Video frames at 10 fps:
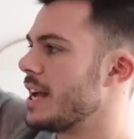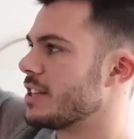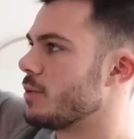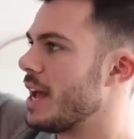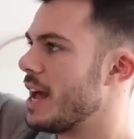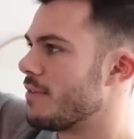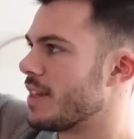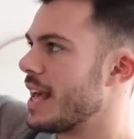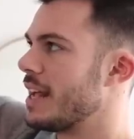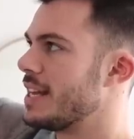Next, we have
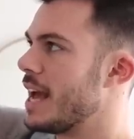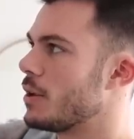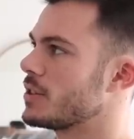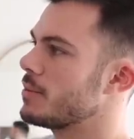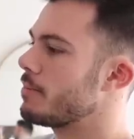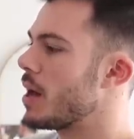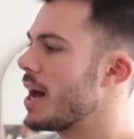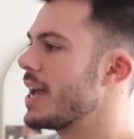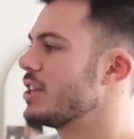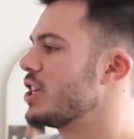The Candy House
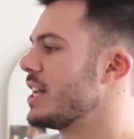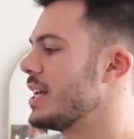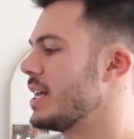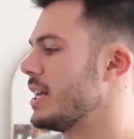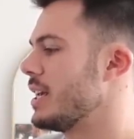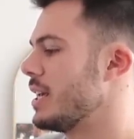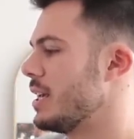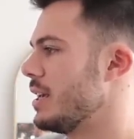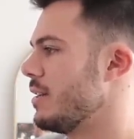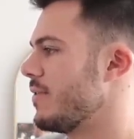by
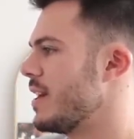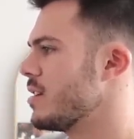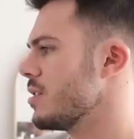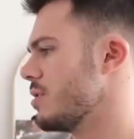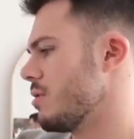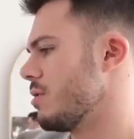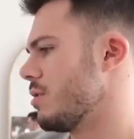Jenny Fagan